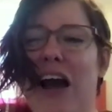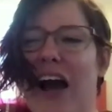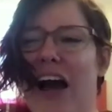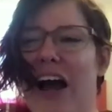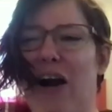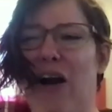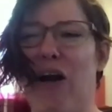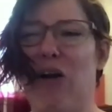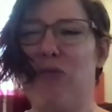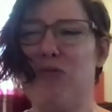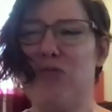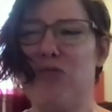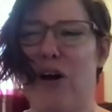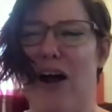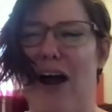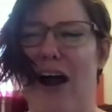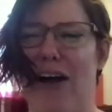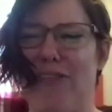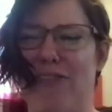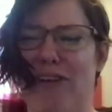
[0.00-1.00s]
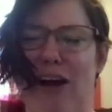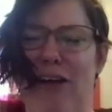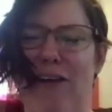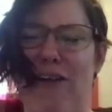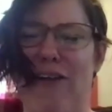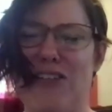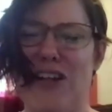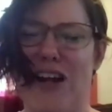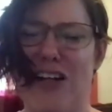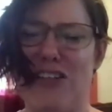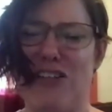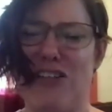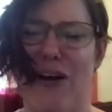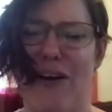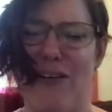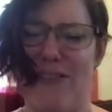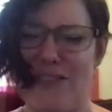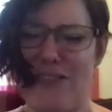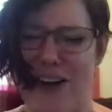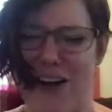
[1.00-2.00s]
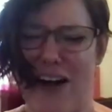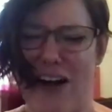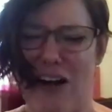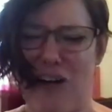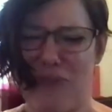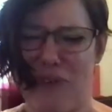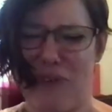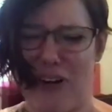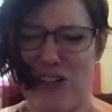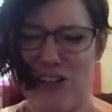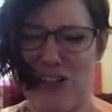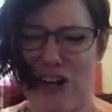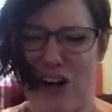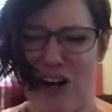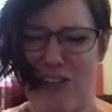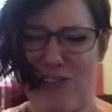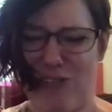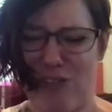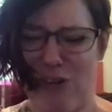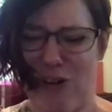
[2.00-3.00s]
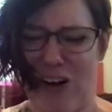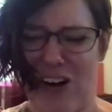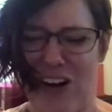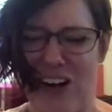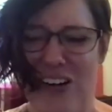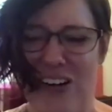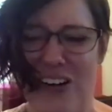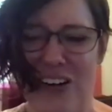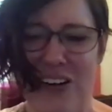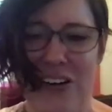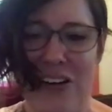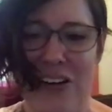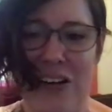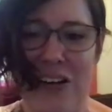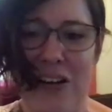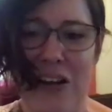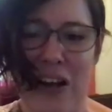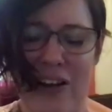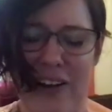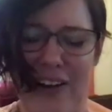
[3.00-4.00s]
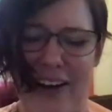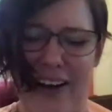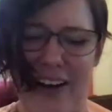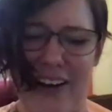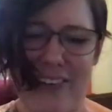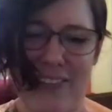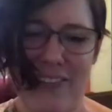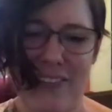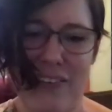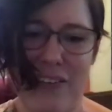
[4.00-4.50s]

so every other tattoo I've stayed in my chair for, like,